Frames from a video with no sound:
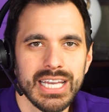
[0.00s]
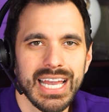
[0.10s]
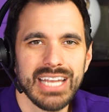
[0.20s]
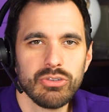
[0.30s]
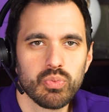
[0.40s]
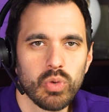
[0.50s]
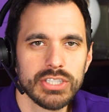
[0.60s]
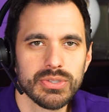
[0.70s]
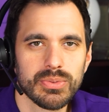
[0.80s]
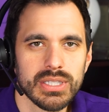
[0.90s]
And
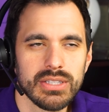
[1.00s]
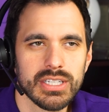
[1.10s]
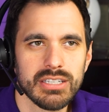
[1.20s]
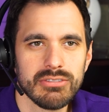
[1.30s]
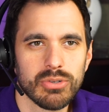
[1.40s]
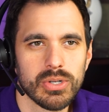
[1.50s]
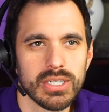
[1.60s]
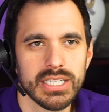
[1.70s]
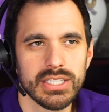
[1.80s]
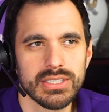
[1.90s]
what you're really looking for
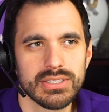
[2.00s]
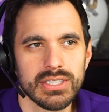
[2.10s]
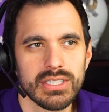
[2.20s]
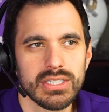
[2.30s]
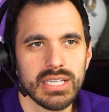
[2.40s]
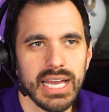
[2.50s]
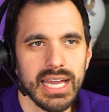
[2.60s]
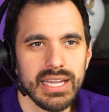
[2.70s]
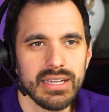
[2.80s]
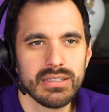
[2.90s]
is
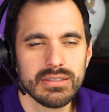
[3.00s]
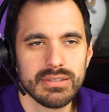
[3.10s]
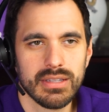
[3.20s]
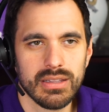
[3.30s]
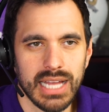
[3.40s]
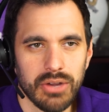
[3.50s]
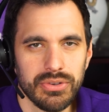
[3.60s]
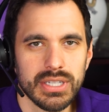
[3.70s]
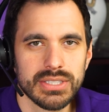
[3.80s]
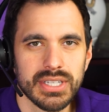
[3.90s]
A, the
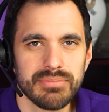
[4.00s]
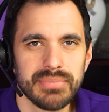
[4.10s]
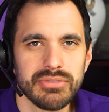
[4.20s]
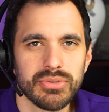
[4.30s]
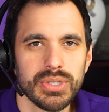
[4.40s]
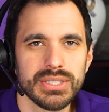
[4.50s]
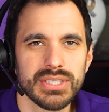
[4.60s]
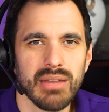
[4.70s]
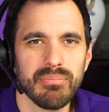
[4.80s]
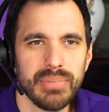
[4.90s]
loudness of my voice,
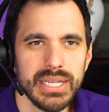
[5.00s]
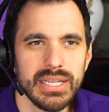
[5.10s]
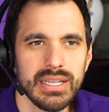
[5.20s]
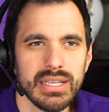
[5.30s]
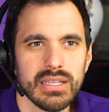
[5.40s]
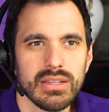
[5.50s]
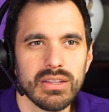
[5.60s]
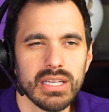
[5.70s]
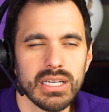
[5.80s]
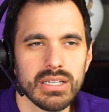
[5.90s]
and B,
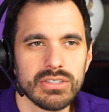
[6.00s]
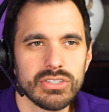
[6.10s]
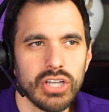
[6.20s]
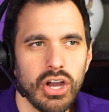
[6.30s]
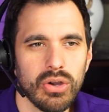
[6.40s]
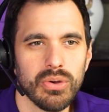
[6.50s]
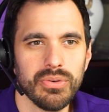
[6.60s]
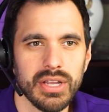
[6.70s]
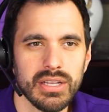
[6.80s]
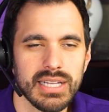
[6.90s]
the
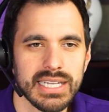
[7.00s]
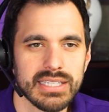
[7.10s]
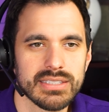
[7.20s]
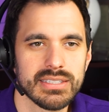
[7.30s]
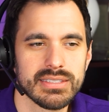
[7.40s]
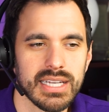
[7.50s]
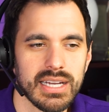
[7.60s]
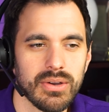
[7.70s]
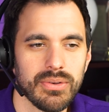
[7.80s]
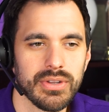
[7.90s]
tone. Like, does it
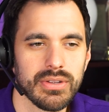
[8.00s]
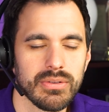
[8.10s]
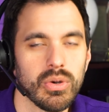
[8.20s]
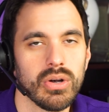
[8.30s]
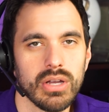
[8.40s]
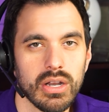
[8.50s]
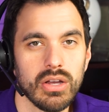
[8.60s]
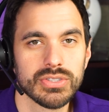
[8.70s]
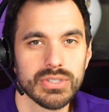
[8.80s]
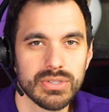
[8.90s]
sound, well, and
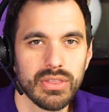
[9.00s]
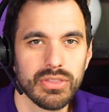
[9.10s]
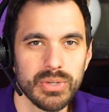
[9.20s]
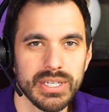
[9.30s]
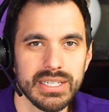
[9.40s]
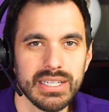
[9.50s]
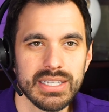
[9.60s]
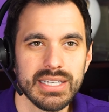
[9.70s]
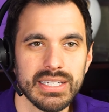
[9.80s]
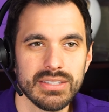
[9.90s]
also three,
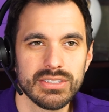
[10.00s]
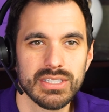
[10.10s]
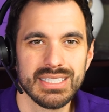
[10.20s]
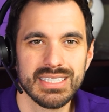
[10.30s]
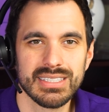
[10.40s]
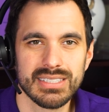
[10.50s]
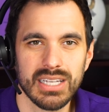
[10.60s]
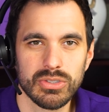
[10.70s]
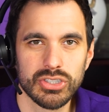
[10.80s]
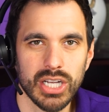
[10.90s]
is does it
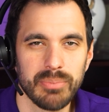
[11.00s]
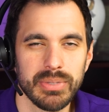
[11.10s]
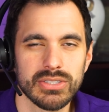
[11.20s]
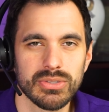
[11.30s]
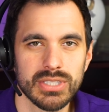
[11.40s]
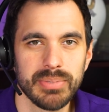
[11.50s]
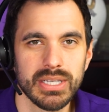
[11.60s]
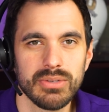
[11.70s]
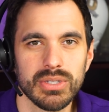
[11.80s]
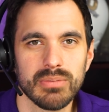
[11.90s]
sound choppy? So
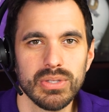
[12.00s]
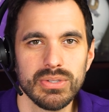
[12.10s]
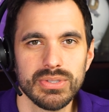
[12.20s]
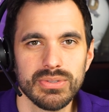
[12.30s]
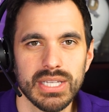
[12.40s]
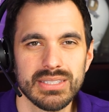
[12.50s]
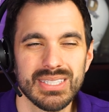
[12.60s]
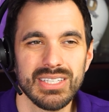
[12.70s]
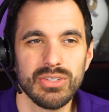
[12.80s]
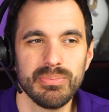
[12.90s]
typically with a Bluetooth
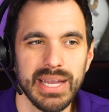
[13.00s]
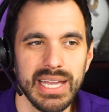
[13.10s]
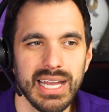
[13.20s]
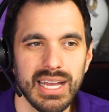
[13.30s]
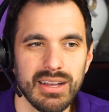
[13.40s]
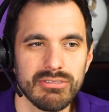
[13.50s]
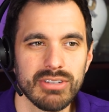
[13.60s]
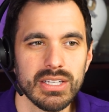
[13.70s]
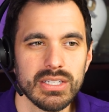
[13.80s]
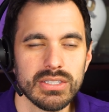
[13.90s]
headset, you may have
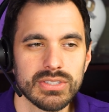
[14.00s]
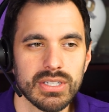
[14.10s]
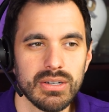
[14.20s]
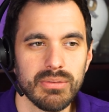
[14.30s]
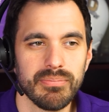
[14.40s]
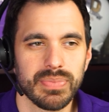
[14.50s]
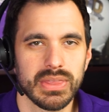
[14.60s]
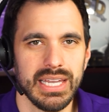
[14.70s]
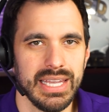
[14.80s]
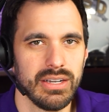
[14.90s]
some
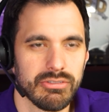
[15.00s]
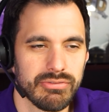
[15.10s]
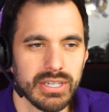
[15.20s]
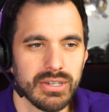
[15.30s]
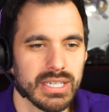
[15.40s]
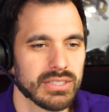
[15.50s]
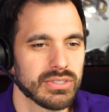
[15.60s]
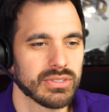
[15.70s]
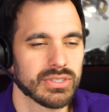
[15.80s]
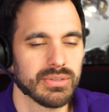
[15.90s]
interference
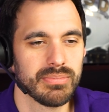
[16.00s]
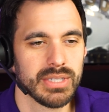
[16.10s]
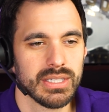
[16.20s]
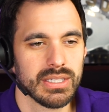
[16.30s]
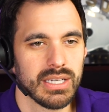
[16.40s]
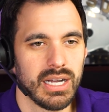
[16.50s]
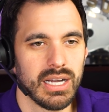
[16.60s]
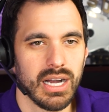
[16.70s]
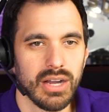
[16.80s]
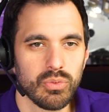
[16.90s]
or some uh,
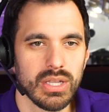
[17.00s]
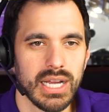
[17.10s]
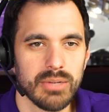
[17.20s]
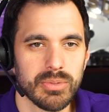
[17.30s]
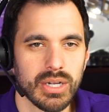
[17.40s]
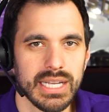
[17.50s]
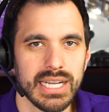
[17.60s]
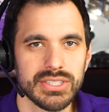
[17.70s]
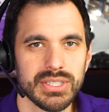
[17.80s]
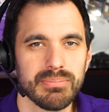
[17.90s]
unreliable
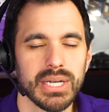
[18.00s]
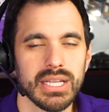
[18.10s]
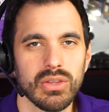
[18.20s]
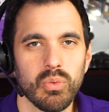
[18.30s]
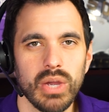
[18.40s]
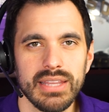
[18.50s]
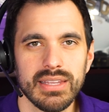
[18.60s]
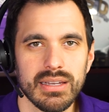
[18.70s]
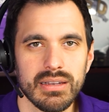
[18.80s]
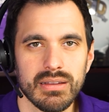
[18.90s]
connection, but the way
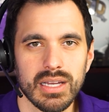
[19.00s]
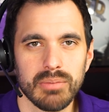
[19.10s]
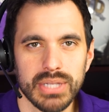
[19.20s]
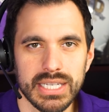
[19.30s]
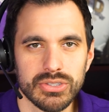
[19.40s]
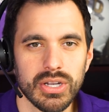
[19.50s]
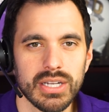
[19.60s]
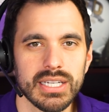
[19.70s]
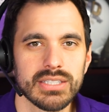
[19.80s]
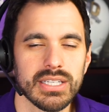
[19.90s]
that uh,
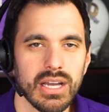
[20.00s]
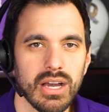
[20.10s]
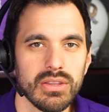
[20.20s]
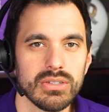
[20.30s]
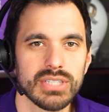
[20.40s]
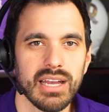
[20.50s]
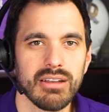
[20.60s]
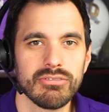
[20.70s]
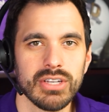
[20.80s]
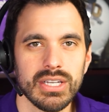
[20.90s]
Plantronics and others
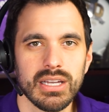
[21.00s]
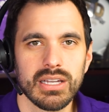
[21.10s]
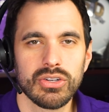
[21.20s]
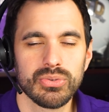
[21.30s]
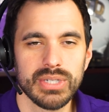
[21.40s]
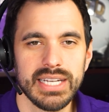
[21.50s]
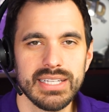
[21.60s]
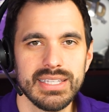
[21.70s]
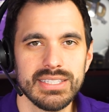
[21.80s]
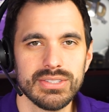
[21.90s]
have
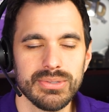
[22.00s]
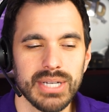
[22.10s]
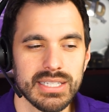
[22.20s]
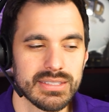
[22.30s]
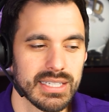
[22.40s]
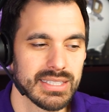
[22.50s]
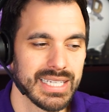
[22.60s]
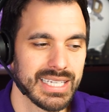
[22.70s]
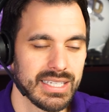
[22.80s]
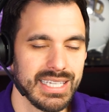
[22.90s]
created these new headsets,
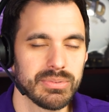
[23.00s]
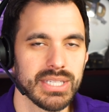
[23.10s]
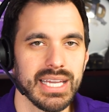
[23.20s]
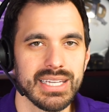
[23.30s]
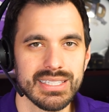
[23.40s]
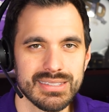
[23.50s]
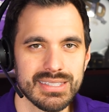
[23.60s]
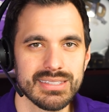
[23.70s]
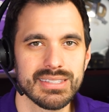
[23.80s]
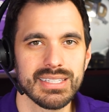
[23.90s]
it keeps a
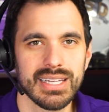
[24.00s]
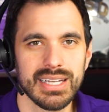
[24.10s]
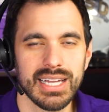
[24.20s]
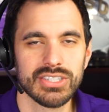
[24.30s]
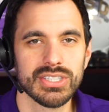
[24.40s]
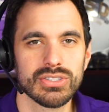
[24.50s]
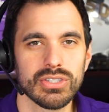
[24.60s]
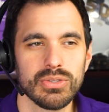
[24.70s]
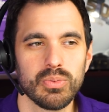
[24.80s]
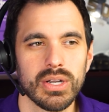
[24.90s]
consistent connection. So
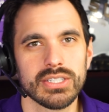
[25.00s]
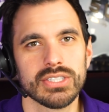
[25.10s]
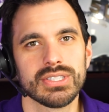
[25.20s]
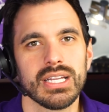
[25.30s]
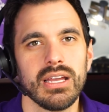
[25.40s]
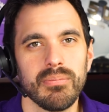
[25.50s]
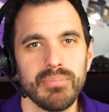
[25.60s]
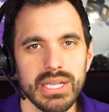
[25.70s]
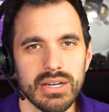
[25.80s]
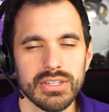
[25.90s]
you want to just
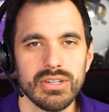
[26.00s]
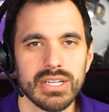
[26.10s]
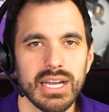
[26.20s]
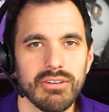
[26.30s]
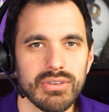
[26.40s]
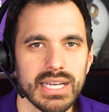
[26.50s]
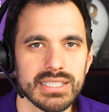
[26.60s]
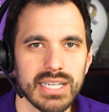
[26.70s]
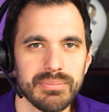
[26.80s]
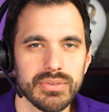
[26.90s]
be on the lookout for
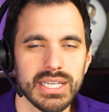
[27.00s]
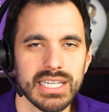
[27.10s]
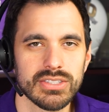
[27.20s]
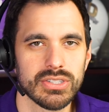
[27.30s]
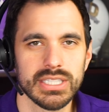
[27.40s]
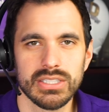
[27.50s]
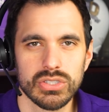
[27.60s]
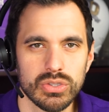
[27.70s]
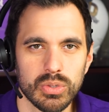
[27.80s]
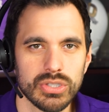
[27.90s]
that type of thing. Is there any
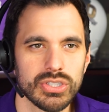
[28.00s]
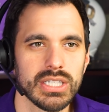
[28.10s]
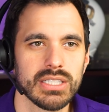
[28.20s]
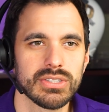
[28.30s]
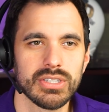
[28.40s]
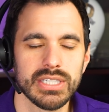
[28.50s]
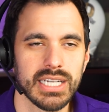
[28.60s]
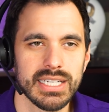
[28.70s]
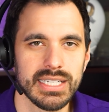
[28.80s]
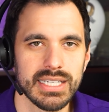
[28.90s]
distortion? Is there any
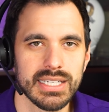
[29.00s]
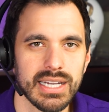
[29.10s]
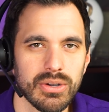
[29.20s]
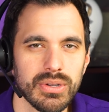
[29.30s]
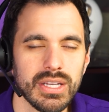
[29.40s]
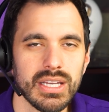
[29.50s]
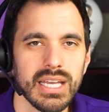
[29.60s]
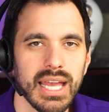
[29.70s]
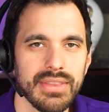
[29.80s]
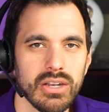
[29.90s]
cutting in and out?
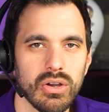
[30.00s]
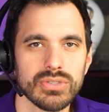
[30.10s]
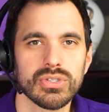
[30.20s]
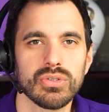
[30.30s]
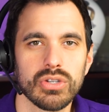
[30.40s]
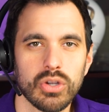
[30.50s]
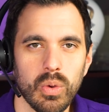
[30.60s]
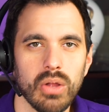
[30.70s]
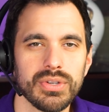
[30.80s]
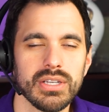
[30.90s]
And then also the
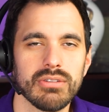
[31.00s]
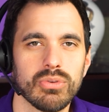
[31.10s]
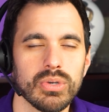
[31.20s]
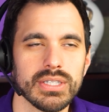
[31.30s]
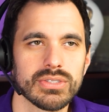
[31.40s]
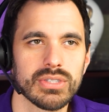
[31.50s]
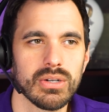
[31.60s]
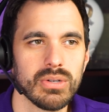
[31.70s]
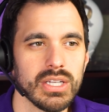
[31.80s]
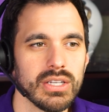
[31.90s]
quality of voice.
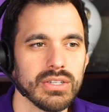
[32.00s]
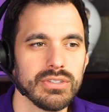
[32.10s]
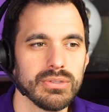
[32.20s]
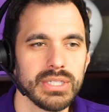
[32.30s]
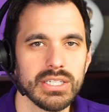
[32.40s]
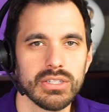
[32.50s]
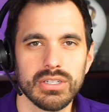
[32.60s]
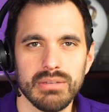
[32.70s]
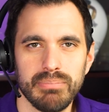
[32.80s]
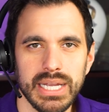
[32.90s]
So do you hear
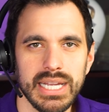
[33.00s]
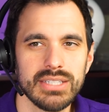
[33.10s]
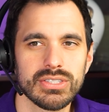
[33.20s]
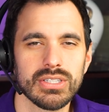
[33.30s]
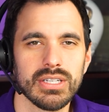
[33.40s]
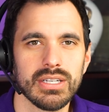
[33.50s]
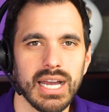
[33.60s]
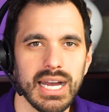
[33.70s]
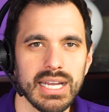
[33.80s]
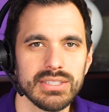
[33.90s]
good bass, good
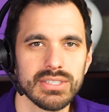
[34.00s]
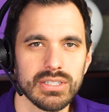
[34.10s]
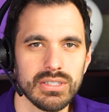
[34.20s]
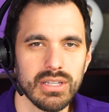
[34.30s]
highs, and good